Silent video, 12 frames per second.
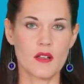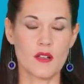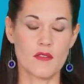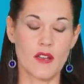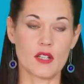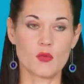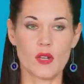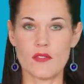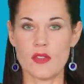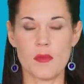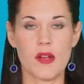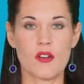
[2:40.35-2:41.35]
In fact, whatever
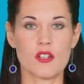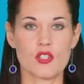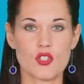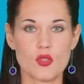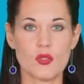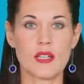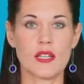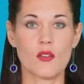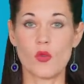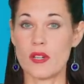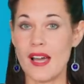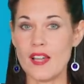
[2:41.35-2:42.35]
the parent is doing
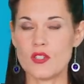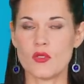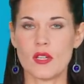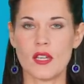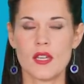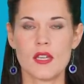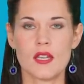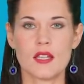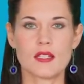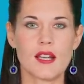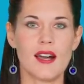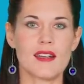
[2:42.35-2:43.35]
or not doing
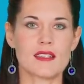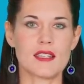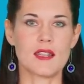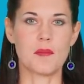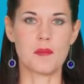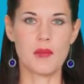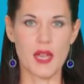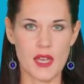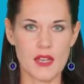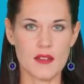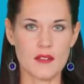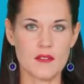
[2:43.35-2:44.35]
is causing them
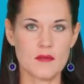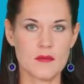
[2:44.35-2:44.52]
pain.